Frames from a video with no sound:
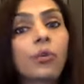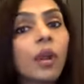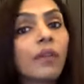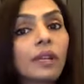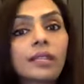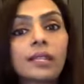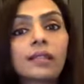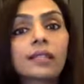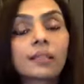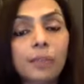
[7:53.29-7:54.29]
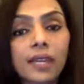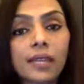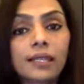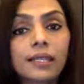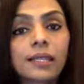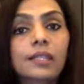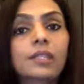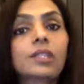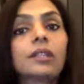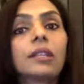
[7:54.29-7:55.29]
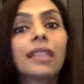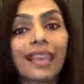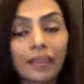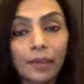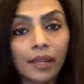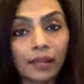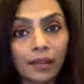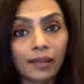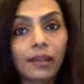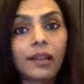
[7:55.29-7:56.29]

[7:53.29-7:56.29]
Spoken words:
whoever is in this space is like-minded.